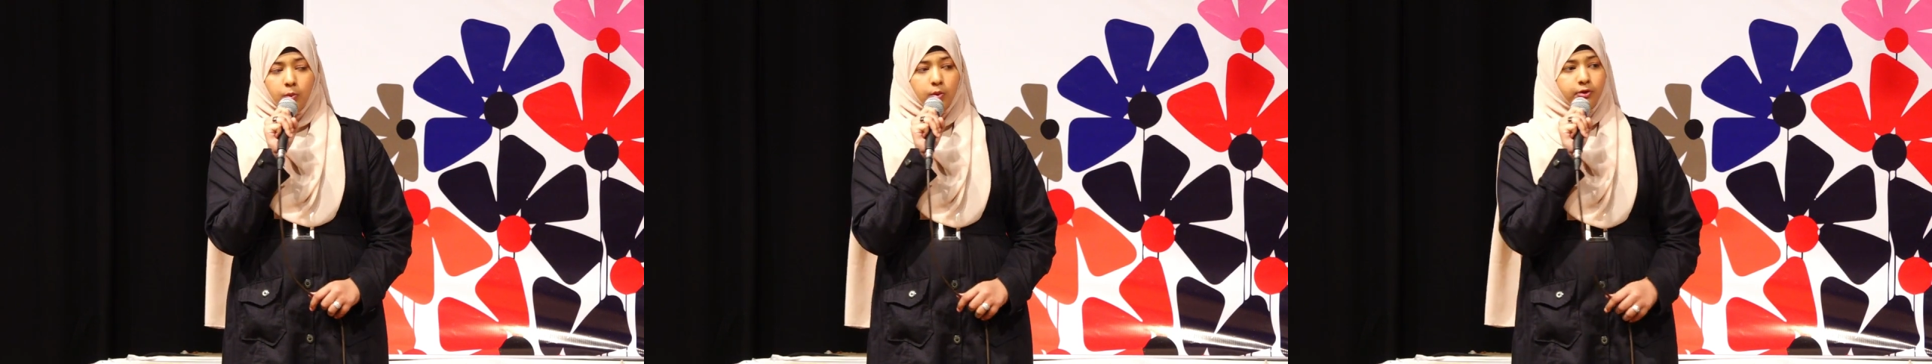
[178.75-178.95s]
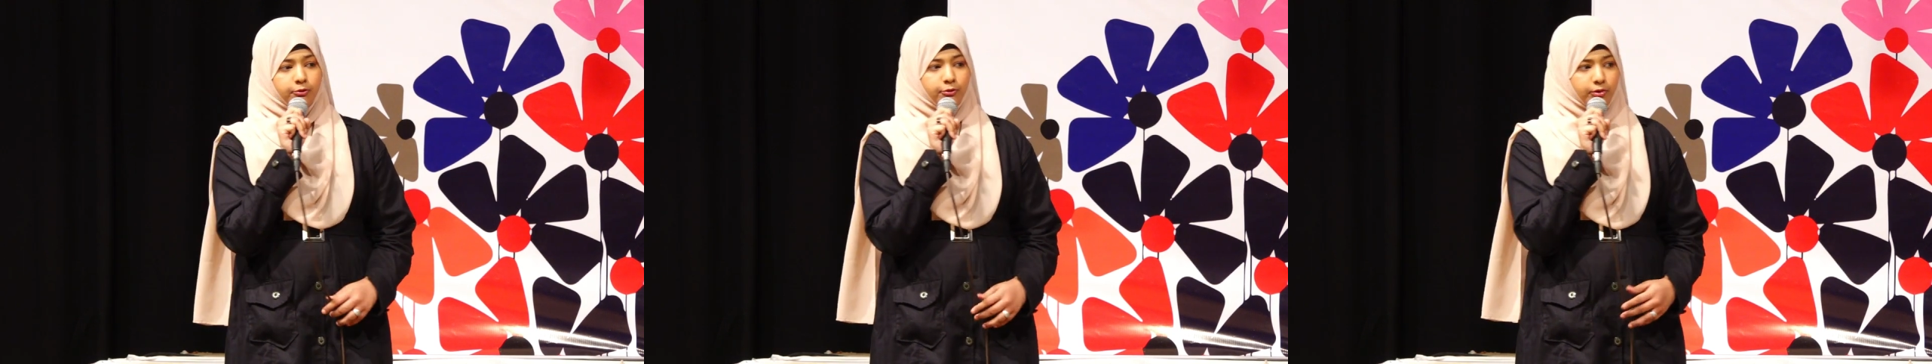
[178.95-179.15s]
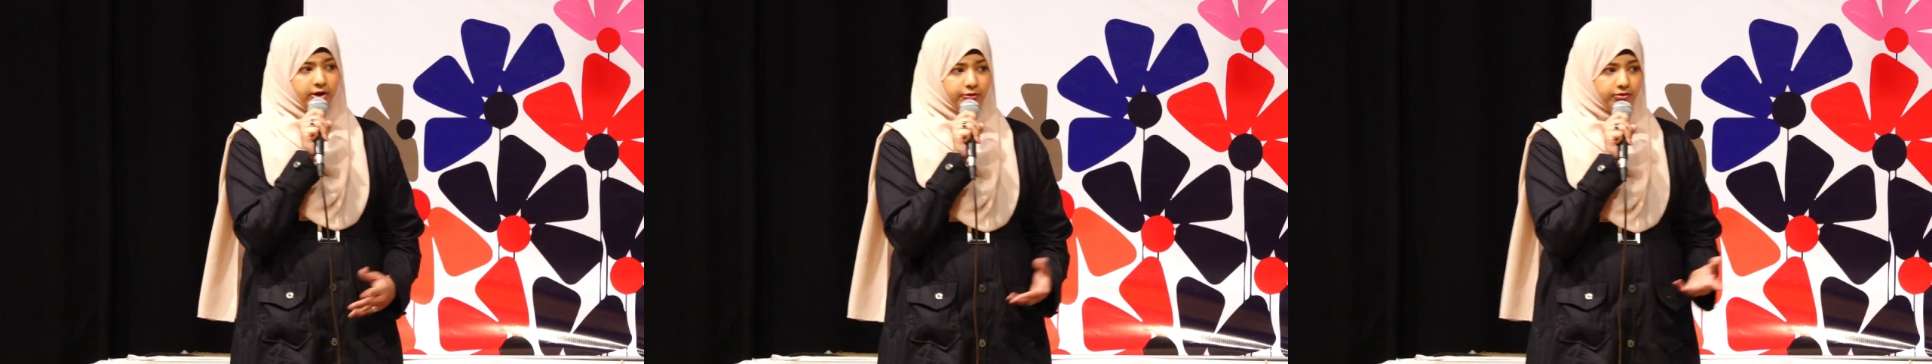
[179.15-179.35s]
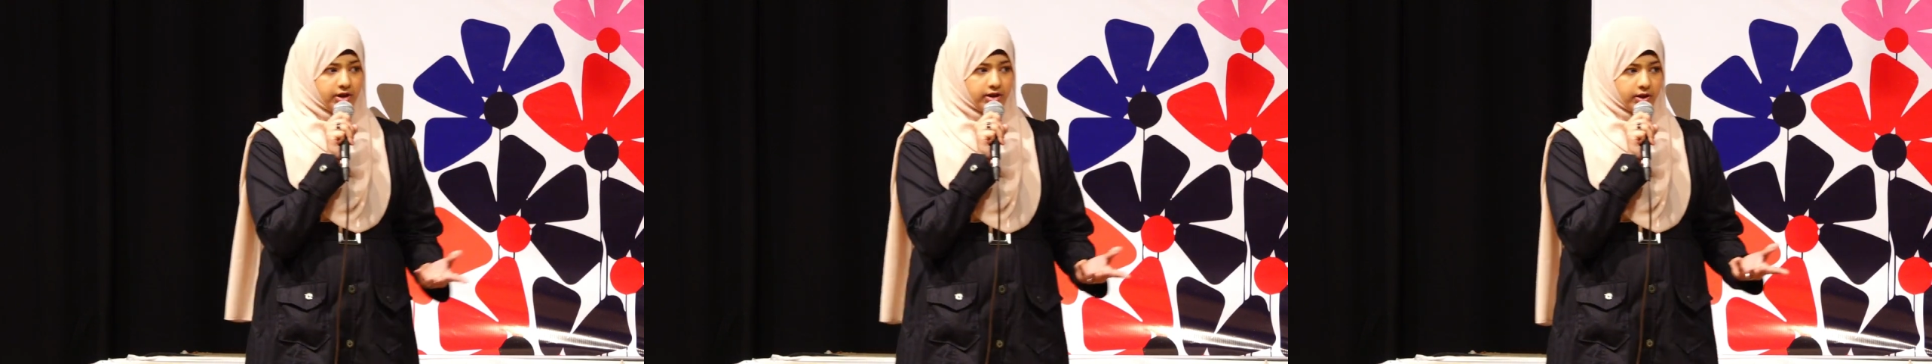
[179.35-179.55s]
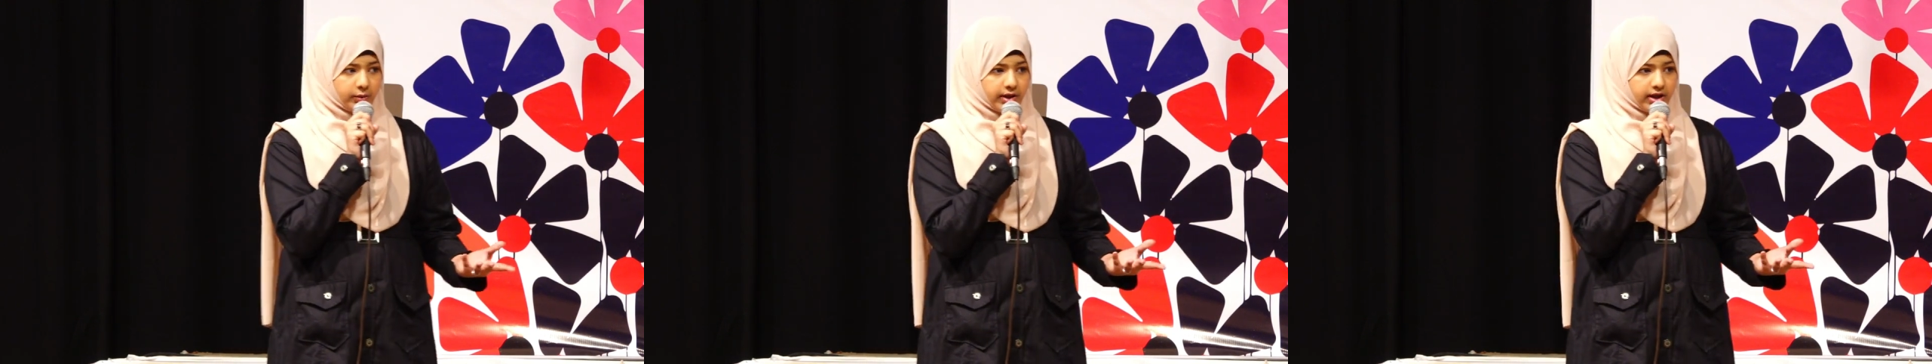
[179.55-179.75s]
reweave
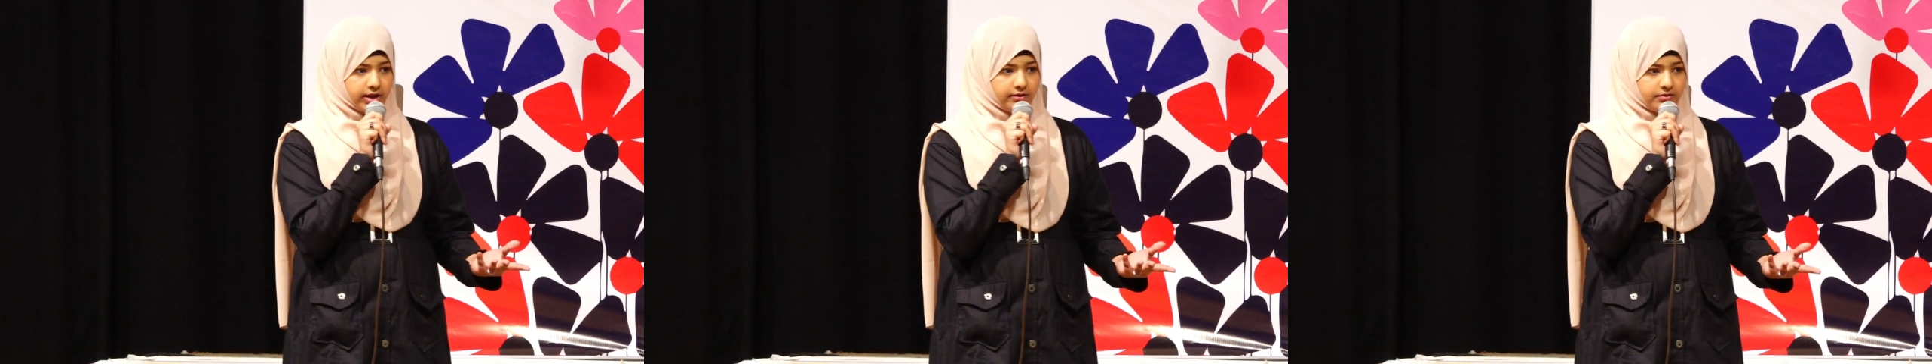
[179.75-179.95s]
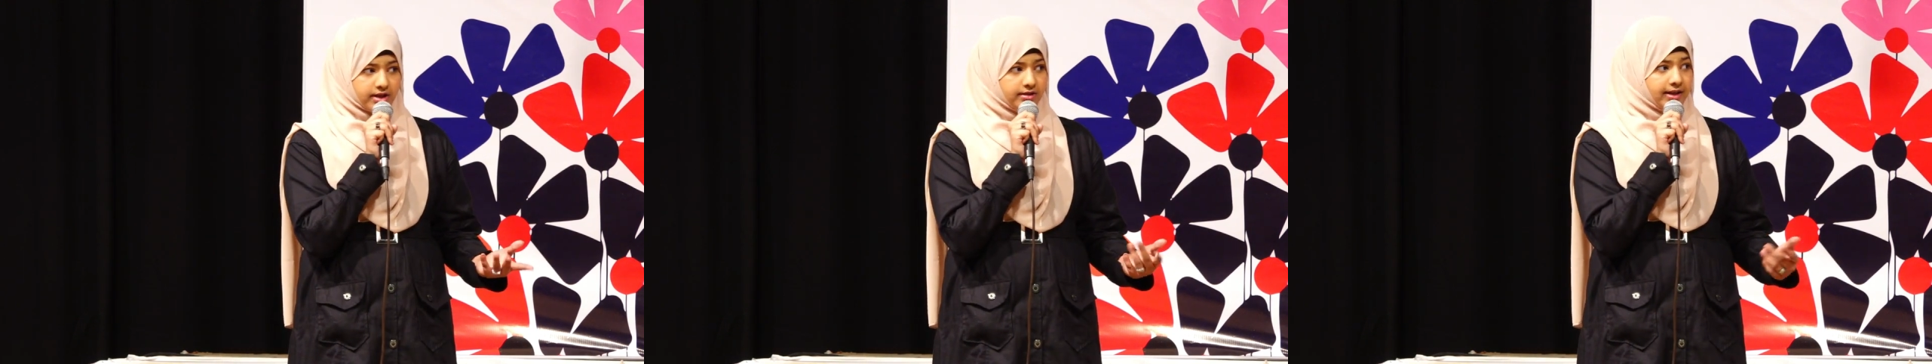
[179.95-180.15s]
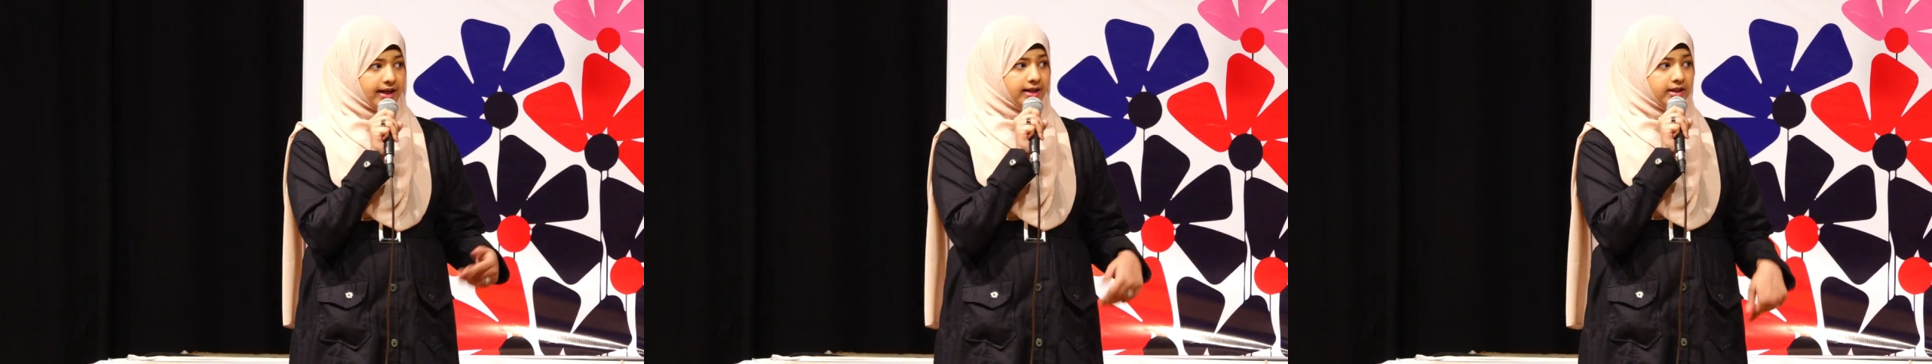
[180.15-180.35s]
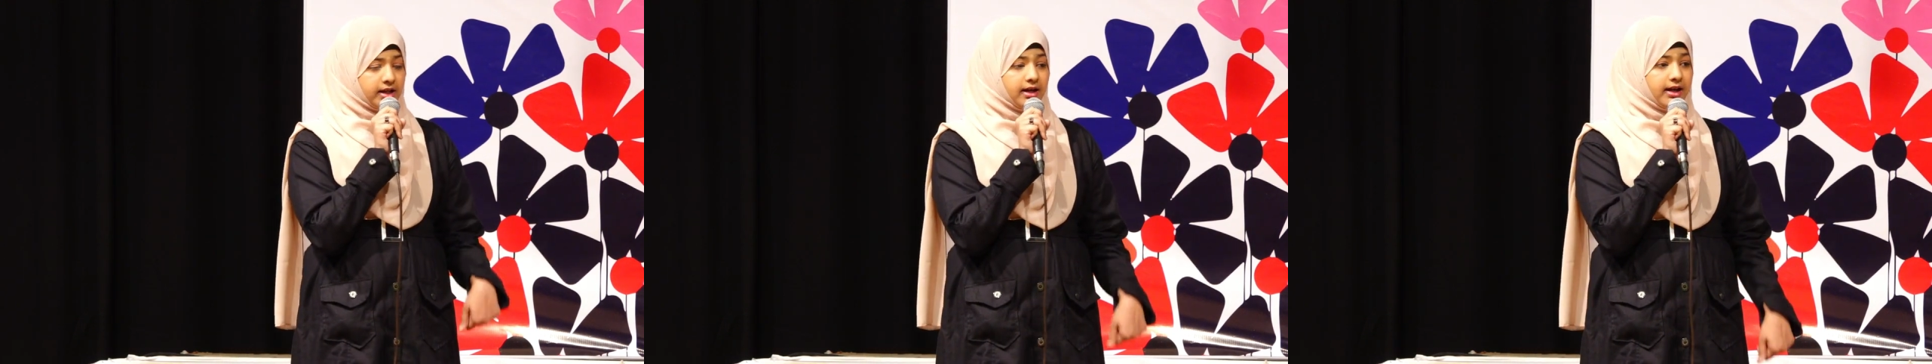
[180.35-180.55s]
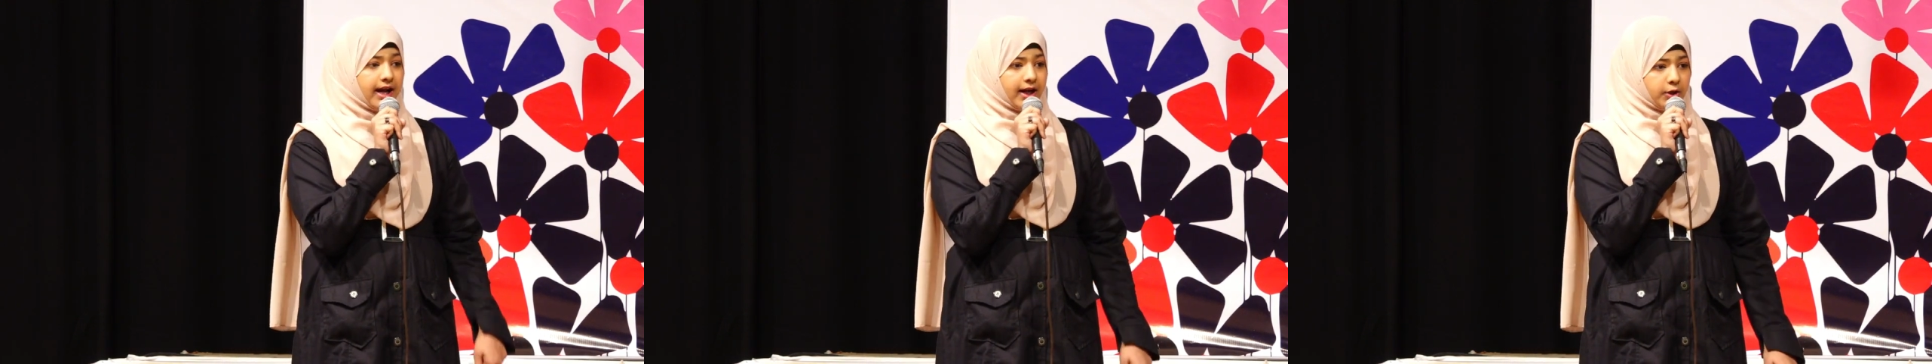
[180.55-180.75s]
the narratives that
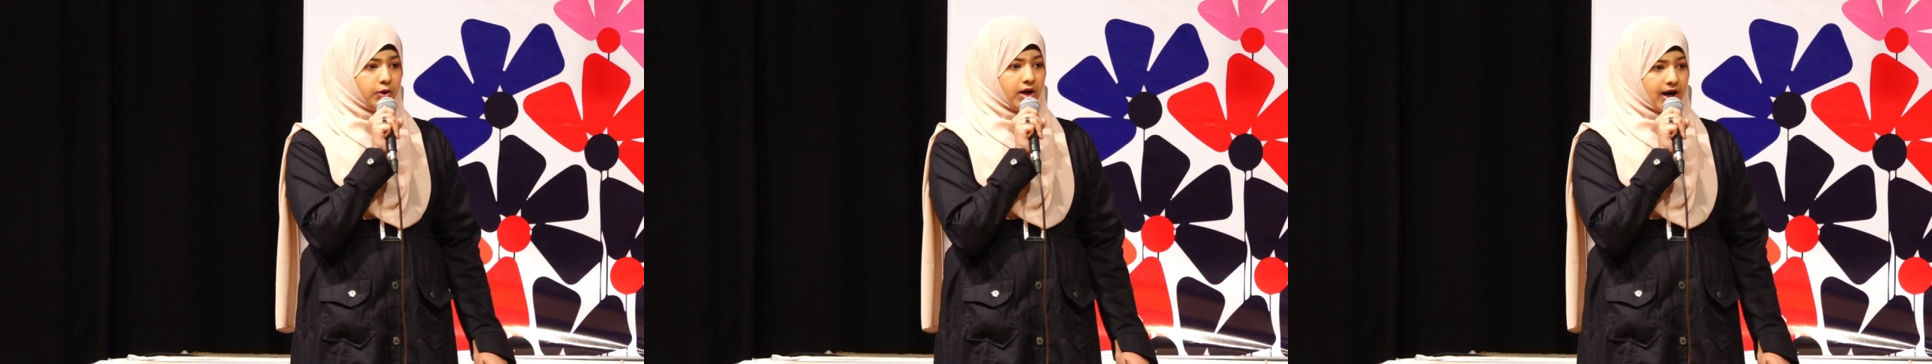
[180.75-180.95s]
tug at your